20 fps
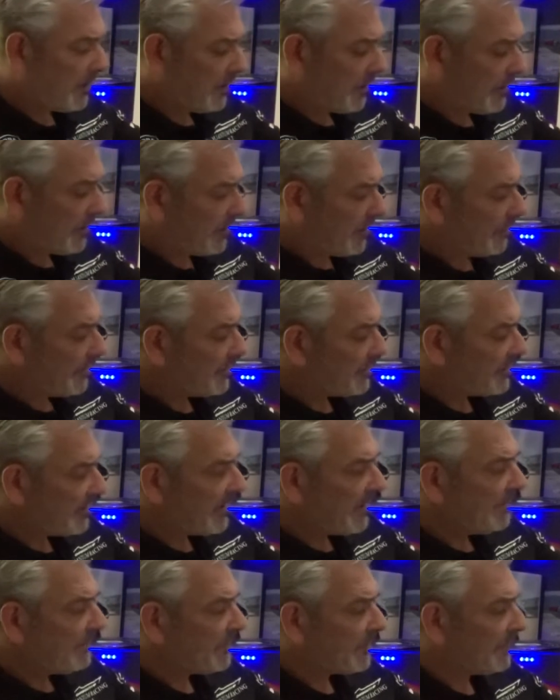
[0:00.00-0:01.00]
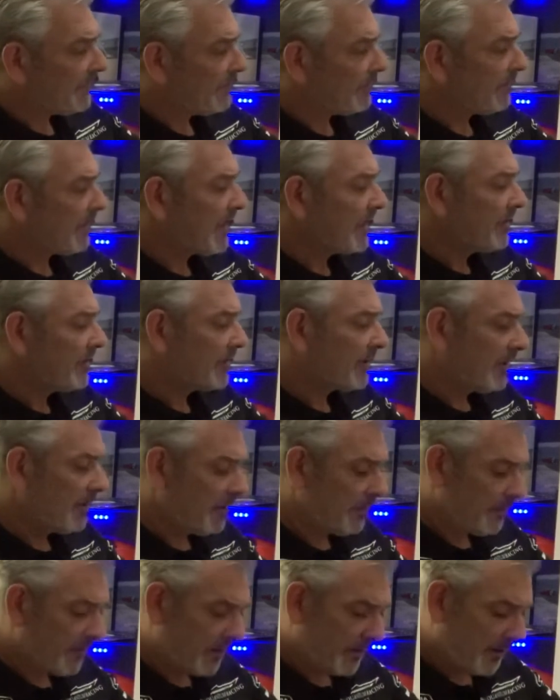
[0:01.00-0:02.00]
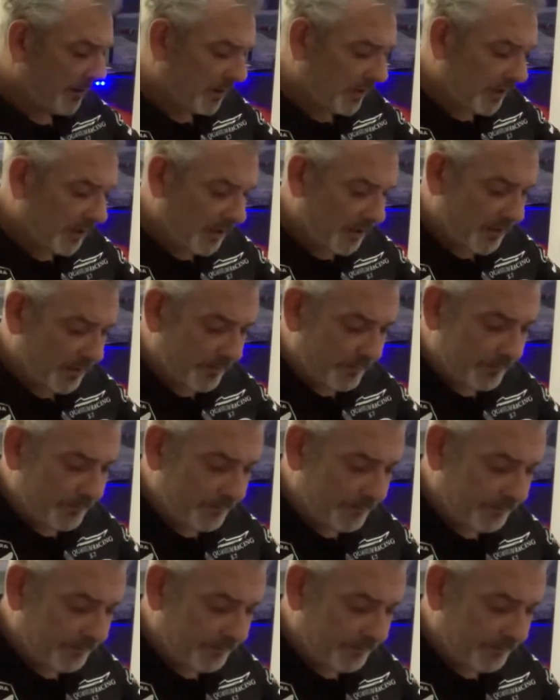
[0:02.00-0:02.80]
On the sleeves of the race suit, I